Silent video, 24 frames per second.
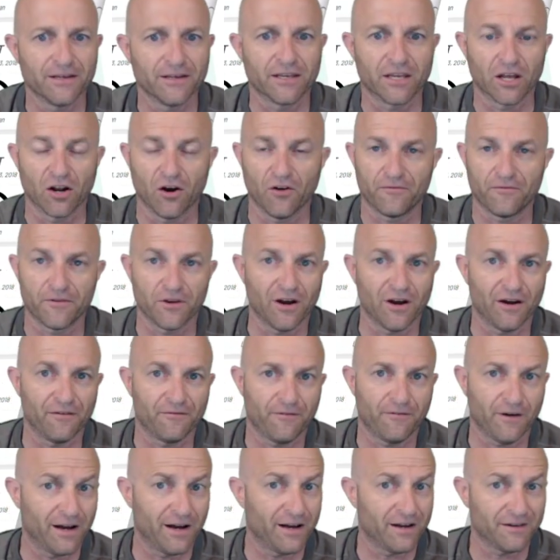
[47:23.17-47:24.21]
If you
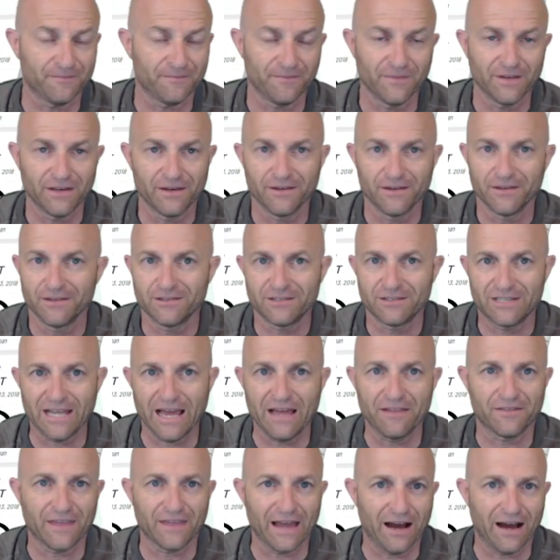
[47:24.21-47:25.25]
have
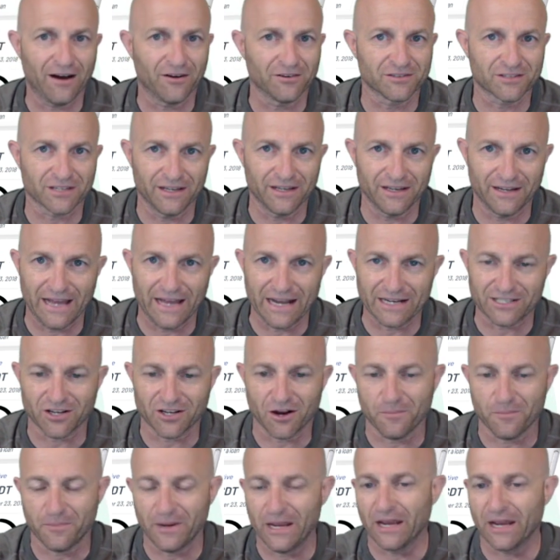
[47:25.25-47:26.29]
10,000
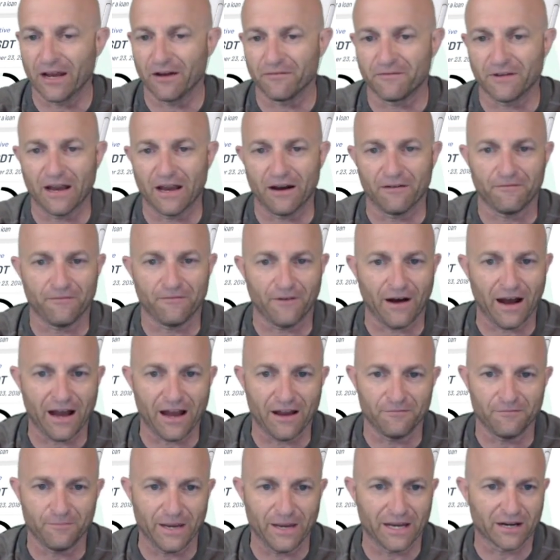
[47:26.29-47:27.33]
XRP, if you have
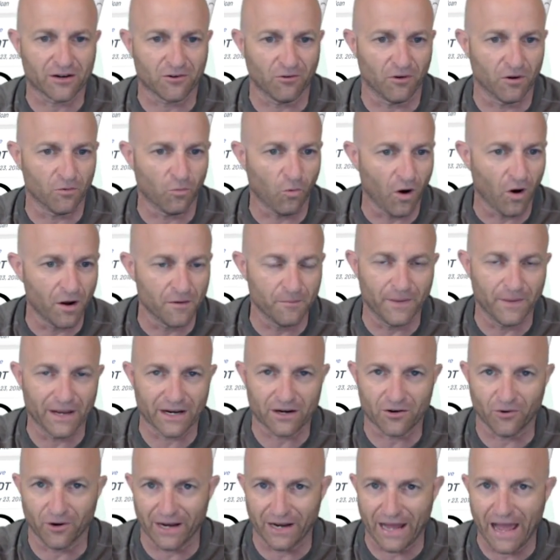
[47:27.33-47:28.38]
5 Bitcoin, 1
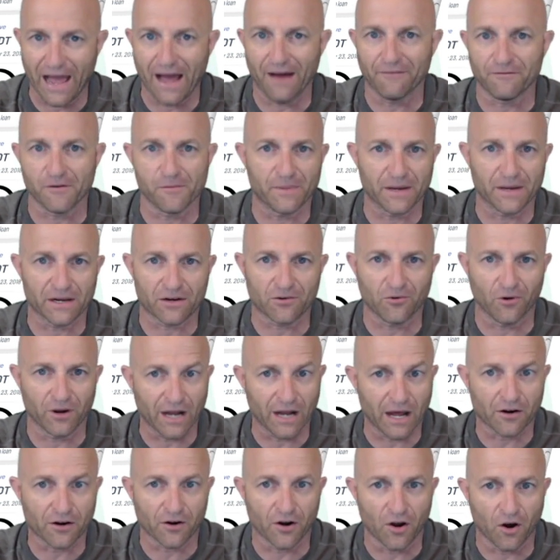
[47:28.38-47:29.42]
Bitcoin, a half a Bitcoin,
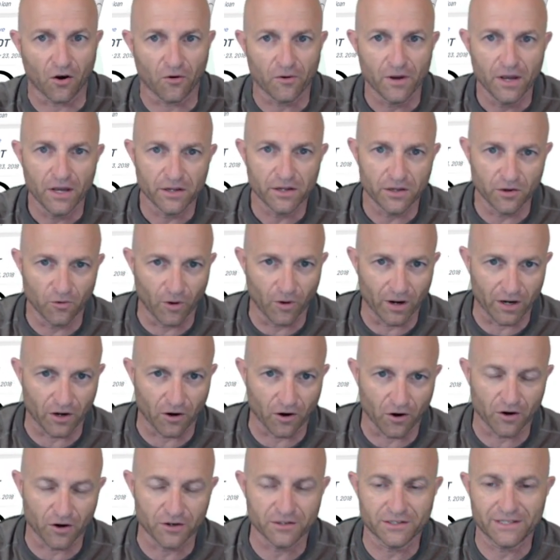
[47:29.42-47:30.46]
I don't know, you want to
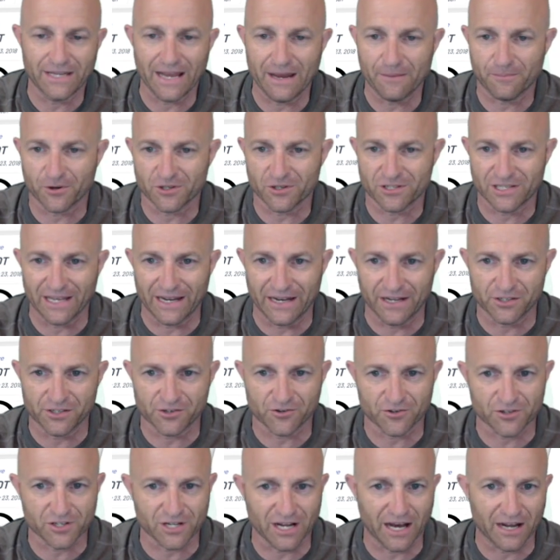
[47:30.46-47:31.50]
earn 10%
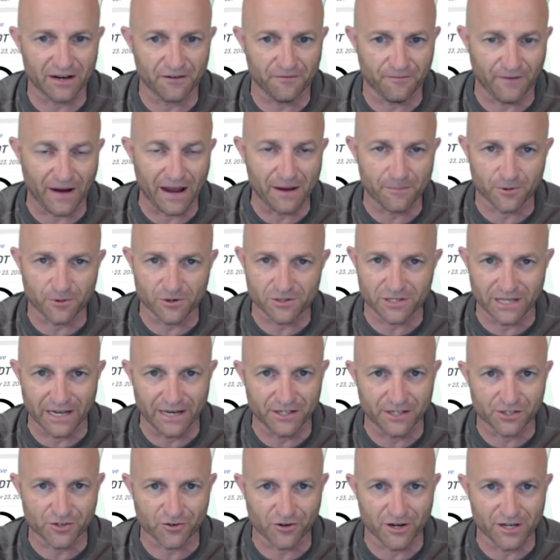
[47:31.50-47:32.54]
interest on it, 5%
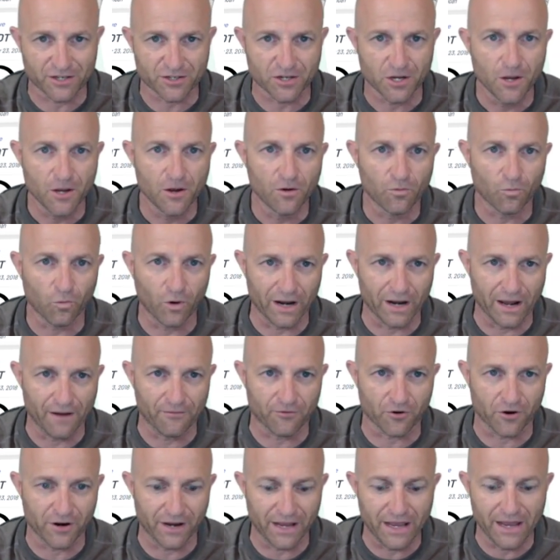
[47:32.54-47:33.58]
interest,
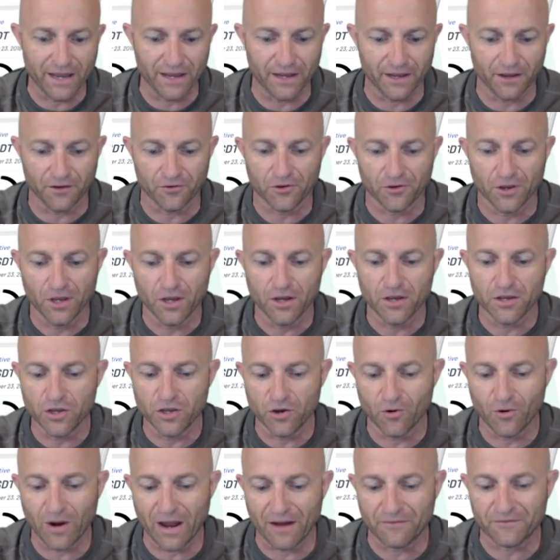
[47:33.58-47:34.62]
whatever it is,
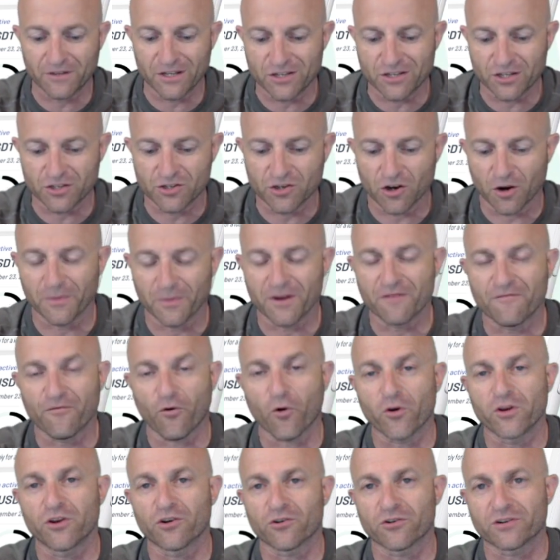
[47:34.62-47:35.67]
you have to determine
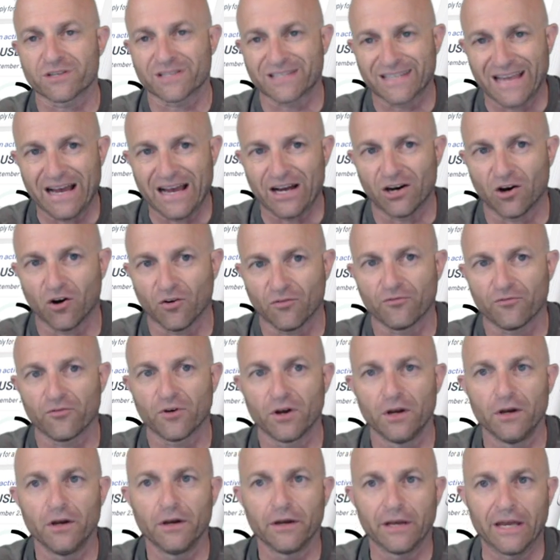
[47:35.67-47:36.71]
for yourself
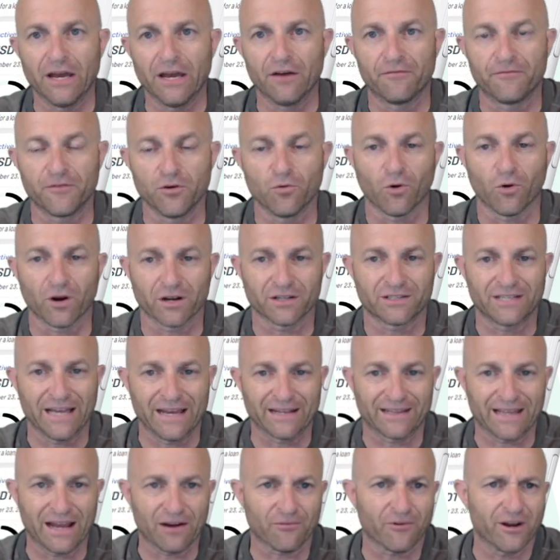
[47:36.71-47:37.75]
if you want to
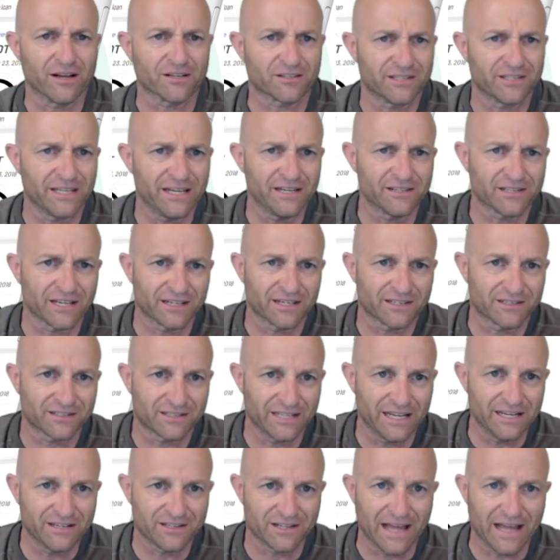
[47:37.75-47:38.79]
take that risk.
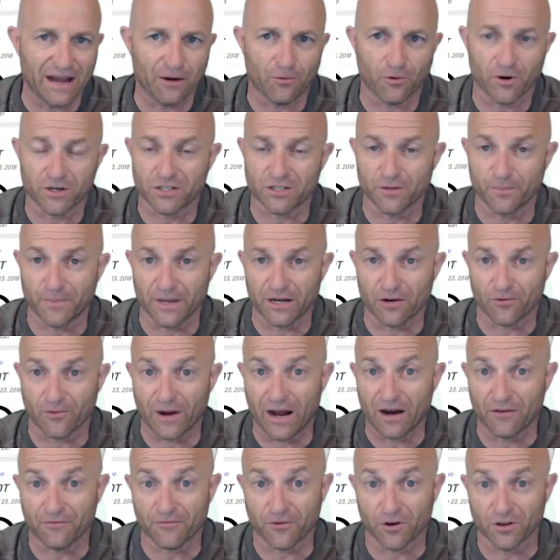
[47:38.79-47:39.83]
These networks have been
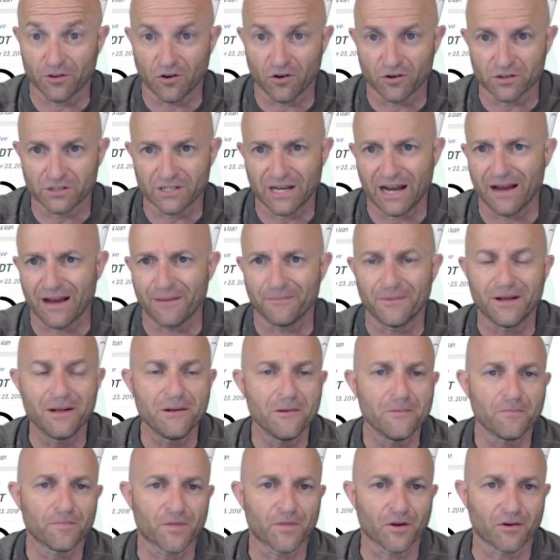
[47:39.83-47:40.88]
around for a long time.
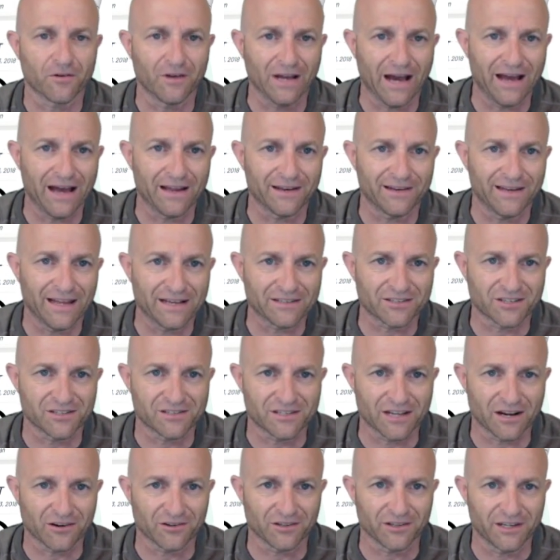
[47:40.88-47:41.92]
They're not
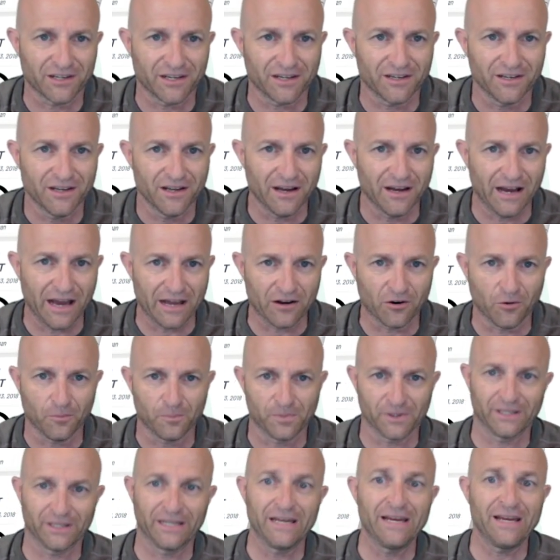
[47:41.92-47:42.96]
necessarily, I don't
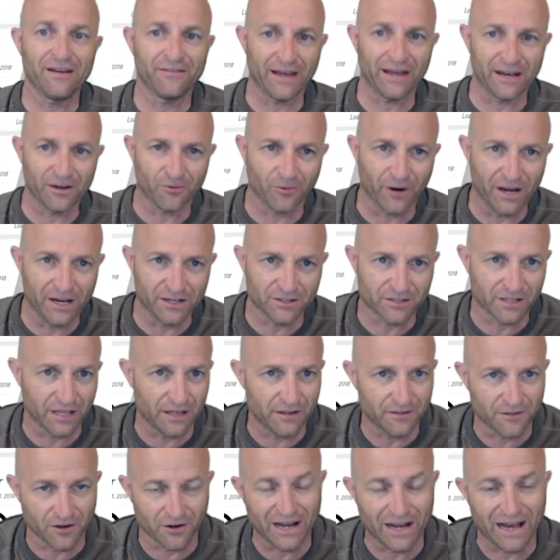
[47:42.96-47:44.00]
believe anyways,
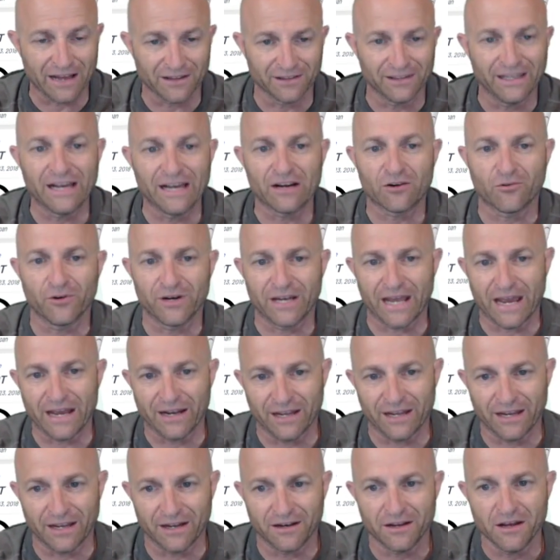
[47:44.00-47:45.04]
that they're not
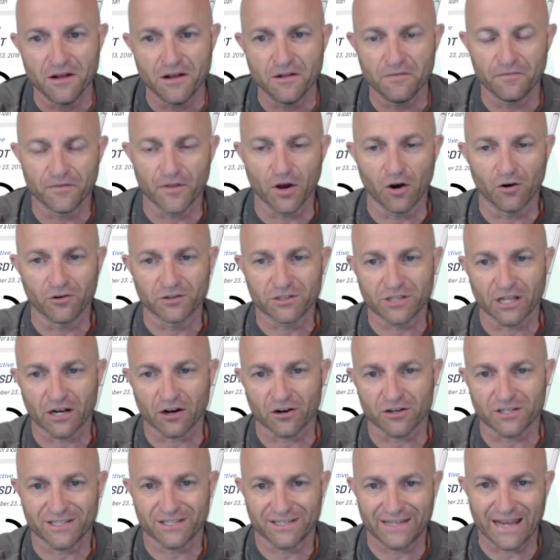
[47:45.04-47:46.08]
liquidating those that
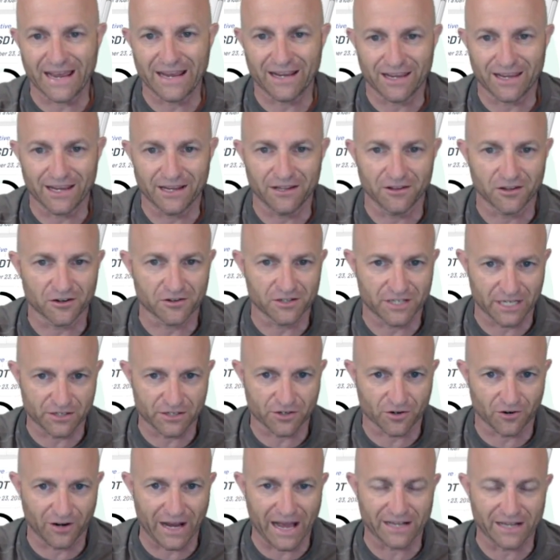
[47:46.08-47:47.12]
are staking their
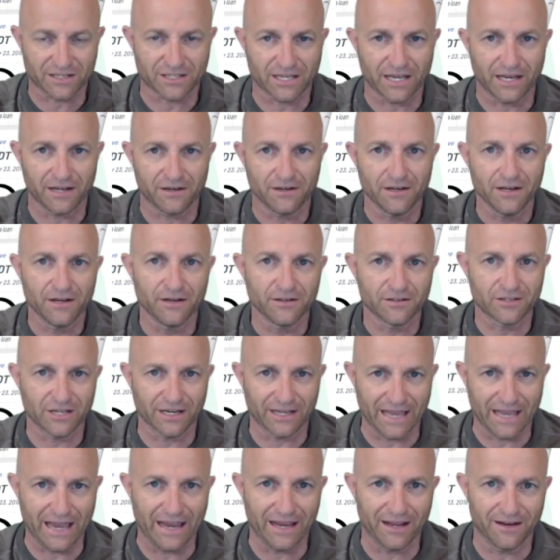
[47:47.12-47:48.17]
digital asset to
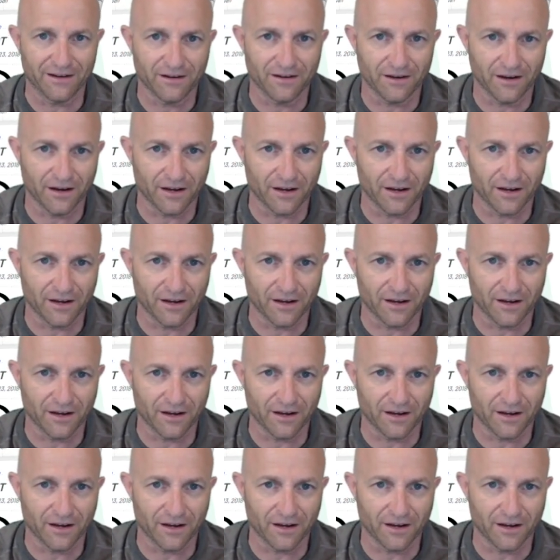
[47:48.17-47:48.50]
gain,